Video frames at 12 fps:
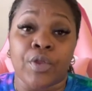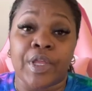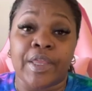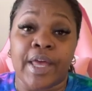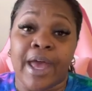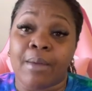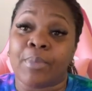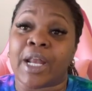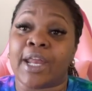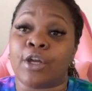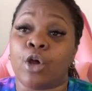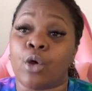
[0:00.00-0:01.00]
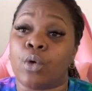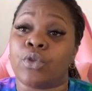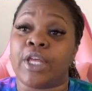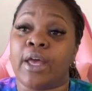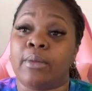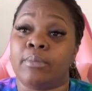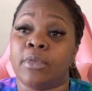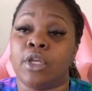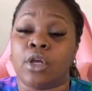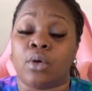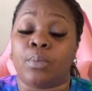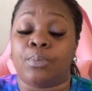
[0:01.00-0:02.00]
than that, but I know that, you
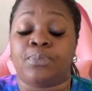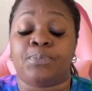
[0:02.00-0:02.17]
know,